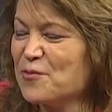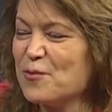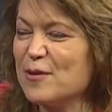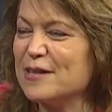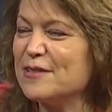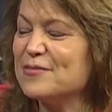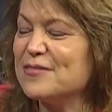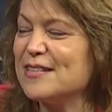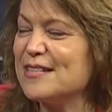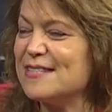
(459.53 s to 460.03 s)

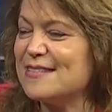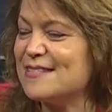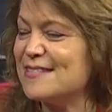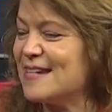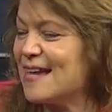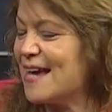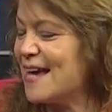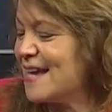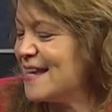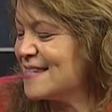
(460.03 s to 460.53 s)
One of these
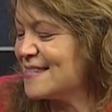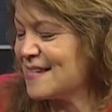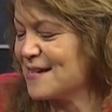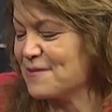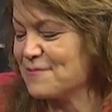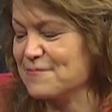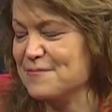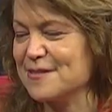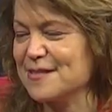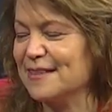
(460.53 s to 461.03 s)
days, I
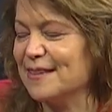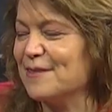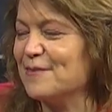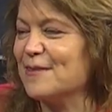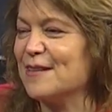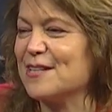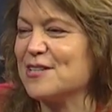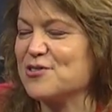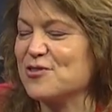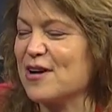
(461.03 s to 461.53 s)
really
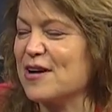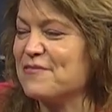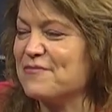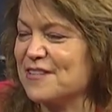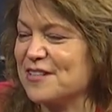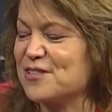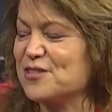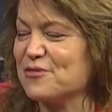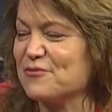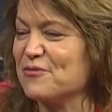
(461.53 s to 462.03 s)
want to try
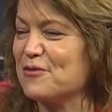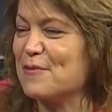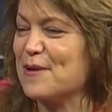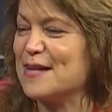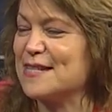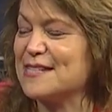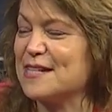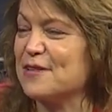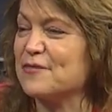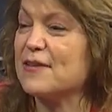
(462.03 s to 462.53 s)
fiction for
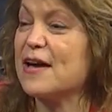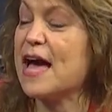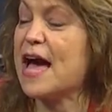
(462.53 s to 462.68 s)
myself.